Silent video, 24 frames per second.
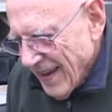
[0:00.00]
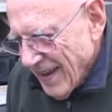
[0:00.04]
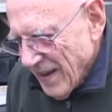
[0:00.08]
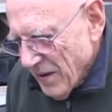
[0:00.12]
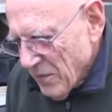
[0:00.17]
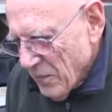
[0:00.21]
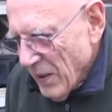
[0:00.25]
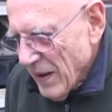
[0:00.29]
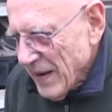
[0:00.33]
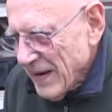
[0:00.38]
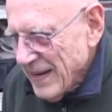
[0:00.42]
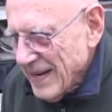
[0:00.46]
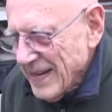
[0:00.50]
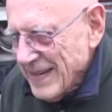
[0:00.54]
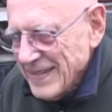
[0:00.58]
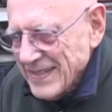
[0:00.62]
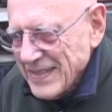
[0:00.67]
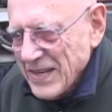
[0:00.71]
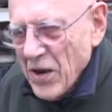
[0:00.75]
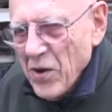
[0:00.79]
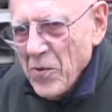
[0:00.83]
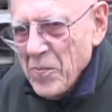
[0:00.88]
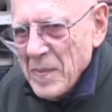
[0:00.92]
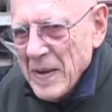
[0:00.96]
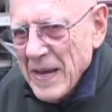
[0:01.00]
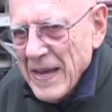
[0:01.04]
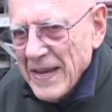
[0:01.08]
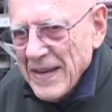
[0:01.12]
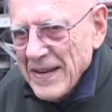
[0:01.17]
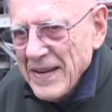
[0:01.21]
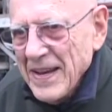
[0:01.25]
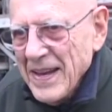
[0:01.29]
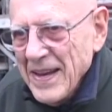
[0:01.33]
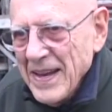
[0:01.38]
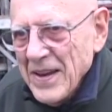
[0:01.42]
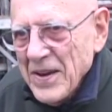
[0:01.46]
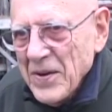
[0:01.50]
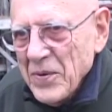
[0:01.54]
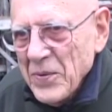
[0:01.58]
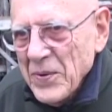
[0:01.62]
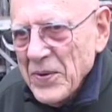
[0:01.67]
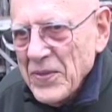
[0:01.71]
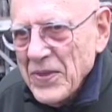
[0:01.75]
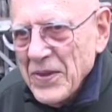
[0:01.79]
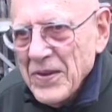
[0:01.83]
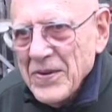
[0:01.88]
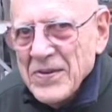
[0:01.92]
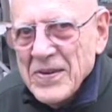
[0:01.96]
why he didn't go mad
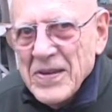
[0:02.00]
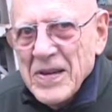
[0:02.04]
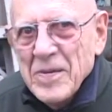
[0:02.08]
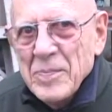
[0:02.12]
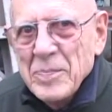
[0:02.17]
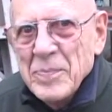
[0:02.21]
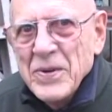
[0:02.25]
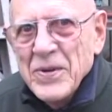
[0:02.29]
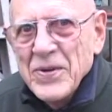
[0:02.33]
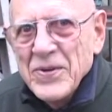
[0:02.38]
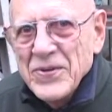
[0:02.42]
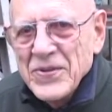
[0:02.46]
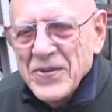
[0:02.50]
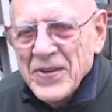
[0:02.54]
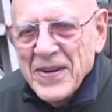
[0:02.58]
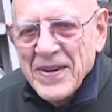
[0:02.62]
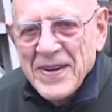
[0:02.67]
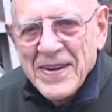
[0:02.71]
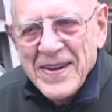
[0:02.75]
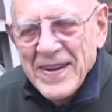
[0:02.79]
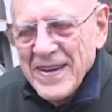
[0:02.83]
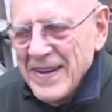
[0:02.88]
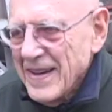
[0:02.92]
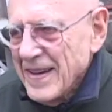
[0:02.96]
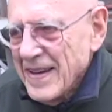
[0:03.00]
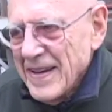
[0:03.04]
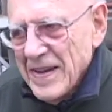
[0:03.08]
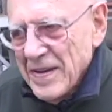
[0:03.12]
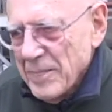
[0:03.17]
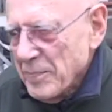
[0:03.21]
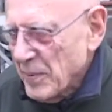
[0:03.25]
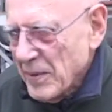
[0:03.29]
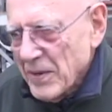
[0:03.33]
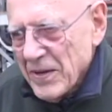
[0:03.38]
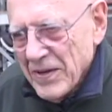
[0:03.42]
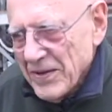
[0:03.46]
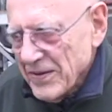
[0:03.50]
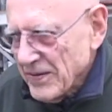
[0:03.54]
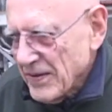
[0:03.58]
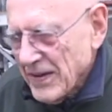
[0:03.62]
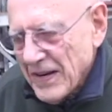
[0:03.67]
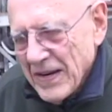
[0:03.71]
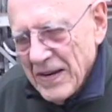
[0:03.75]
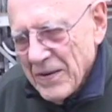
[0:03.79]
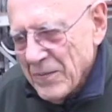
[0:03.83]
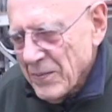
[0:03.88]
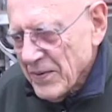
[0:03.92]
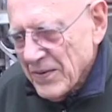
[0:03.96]
with the abuse, because
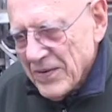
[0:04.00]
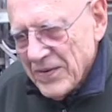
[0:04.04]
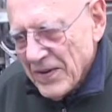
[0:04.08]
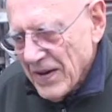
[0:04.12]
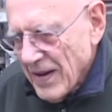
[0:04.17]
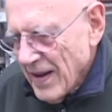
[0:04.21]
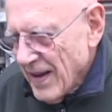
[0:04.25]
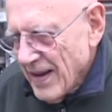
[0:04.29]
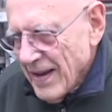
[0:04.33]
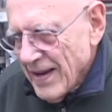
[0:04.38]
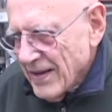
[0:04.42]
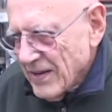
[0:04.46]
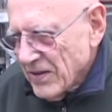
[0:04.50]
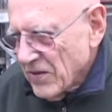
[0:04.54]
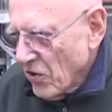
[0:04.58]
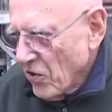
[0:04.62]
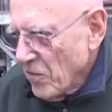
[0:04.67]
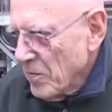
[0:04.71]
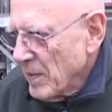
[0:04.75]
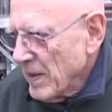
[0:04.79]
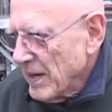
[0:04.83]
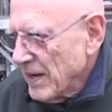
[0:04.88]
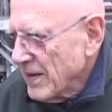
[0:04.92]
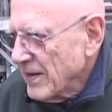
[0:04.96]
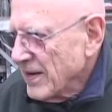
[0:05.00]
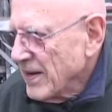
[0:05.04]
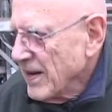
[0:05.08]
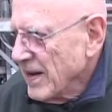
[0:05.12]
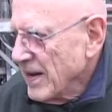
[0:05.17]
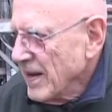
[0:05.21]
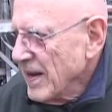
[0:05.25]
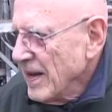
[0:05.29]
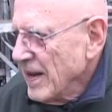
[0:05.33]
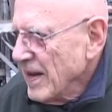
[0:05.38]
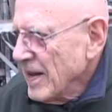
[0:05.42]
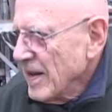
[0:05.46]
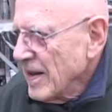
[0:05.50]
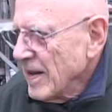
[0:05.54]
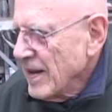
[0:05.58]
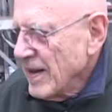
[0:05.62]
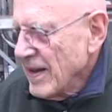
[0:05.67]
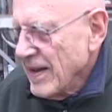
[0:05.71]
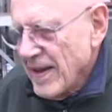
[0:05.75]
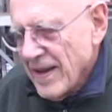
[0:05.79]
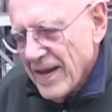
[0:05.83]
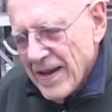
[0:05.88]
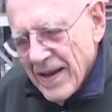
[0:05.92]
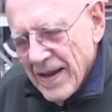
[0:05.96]
he was tormented
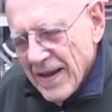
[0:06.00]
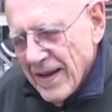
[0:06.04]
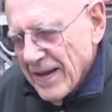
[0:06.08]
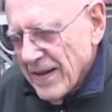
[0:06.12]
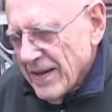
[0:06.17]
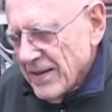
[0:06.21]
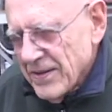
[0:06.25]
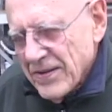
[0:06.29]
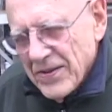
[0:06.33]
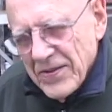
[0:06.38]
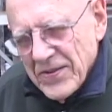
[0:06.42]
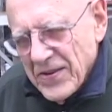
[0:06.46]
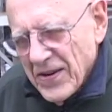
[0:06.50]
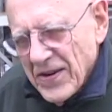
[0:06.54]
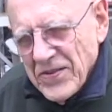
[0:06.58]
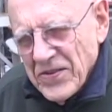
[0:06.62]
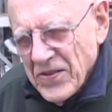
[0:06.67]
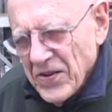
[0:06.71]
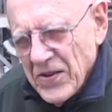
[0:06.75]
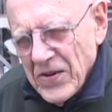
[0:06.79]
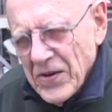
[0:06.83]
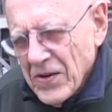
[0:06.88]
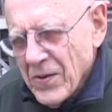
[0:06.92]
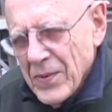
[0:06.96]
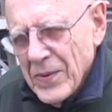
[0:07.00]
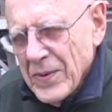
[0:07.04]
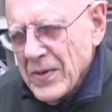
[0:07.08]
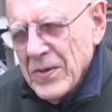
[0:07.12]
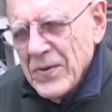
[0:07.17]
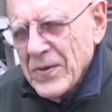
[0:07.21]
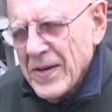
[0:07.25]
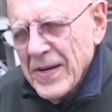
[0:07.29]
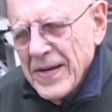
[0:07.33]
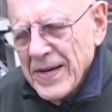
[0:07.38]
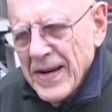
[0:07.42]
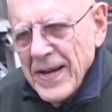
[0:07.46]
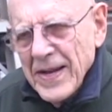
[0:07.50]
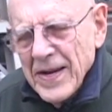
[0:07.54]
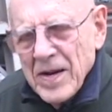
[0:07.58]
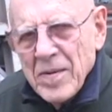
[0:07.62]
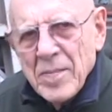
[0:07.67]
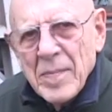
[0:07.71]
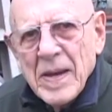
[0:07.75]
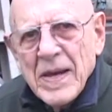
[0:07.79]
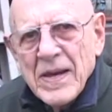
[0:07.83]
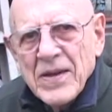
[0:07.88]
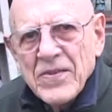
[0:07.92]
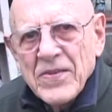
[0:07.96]
to such a degree you cannot
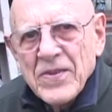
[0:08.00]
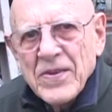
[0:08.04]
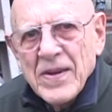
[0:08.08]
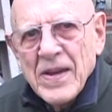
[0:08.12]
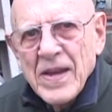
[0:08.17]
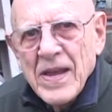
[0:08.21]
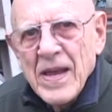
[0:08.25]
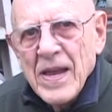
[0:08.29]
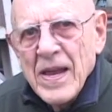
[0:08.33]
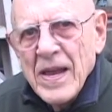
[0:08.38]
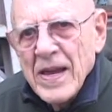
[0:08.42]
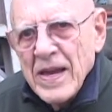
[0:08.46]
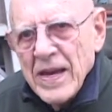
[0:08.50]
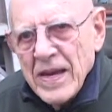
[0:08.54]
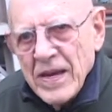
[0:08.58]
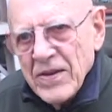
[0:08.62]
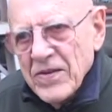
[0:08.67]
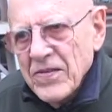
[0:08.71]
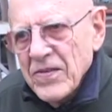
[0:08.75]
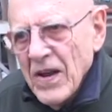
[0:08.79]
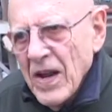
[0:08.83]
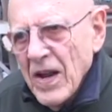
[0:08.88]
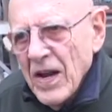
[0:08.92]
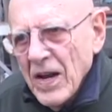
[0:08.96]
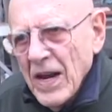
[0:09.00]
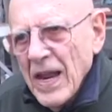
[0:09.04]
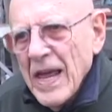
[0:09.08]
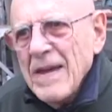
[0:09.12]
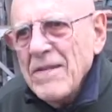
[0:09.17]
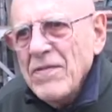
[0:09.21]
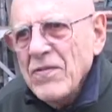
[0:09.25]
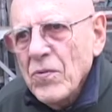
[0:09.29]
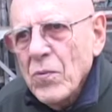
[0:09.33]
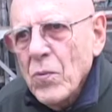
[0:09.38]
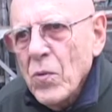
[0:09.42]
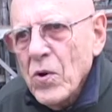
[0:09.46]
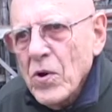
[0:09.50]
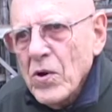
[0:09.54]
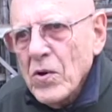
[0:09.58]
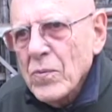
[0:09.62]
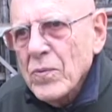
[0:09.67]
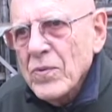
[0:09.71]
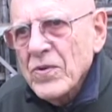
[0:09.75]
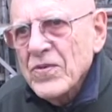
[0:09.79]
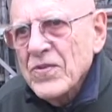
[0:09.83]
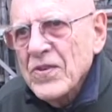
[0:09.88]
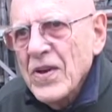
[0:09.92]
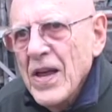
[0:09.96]
imagine. His life's work
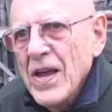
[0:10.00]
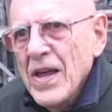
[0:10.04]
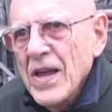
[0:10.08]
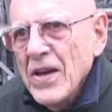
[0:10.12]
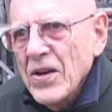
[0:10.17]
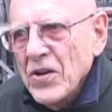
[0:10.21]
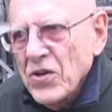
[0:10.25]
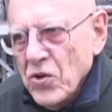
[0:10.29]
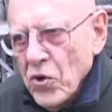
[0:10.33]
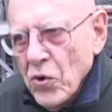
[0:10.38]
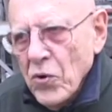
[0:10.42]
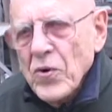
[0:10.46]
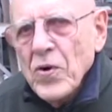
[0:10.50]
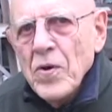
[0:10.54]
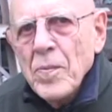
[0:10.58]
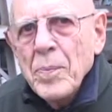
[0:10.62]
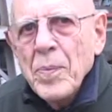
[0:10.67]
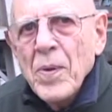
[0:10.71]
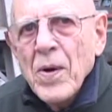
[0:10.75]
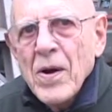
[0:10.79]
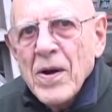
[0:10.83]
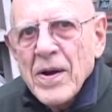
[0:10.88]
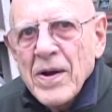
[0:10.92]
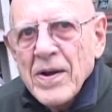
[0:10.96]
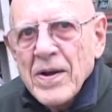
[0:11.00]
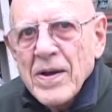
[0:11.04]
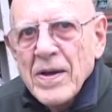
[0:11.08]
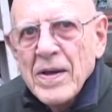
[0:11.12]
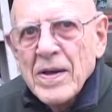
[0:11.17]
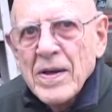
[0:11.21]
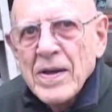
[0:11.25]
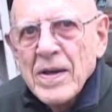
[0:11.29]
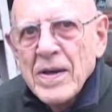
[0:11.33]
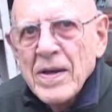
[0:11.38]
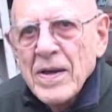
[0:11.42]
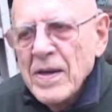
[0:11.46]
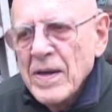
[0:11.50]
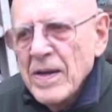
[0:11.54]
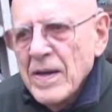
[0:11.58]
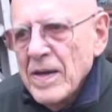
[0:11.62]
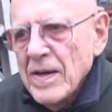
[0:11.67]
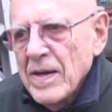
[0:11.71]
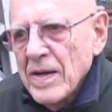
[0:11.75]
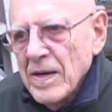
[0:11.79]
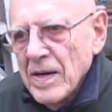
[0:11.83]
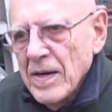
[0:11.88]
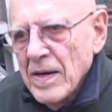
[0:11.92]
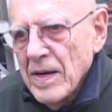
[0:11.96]
was torn apart.
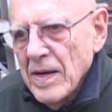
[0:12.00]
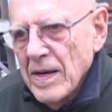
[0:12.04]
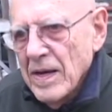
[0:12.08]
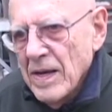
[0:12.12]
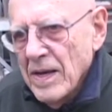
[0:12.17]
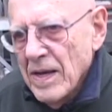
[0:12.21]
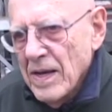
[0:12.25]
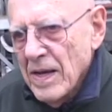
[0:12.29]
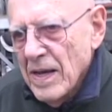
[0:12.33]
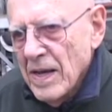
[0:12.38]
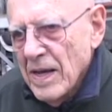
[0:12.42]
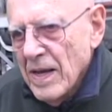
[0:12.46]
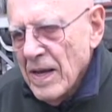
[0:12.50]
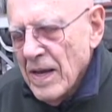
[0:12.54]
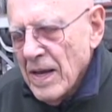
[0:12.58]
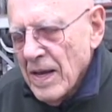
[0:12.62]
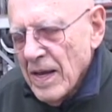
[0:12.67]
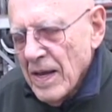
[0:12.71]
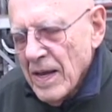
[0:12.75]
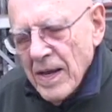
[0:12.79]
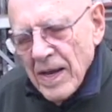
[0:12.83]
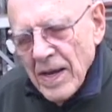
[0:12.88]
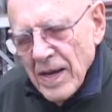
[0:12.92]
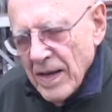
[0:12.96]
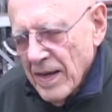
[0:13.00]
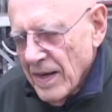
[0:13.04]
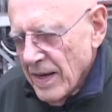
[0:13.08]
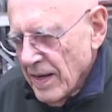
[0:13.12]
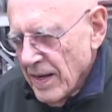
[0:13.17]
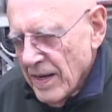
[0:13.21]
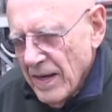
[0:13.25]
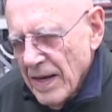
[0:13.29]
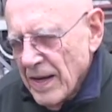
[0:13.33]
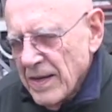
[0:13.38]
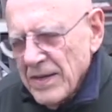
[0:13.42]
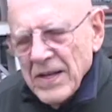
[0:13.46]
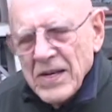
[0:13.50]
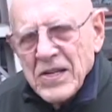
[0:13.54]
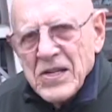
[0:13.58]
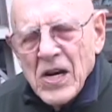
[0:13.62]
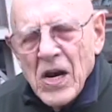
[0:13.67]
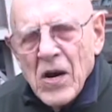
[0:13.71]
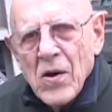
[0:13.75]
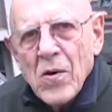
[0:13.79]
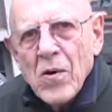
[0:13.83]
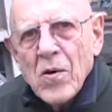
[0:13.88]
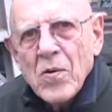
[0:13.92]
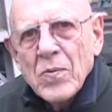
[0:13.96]
The
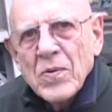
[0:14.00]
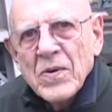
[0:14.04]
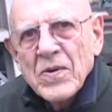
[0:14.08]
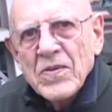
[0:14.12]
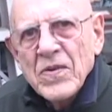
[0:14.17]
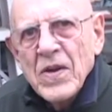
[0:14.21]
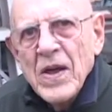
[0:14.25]
tower was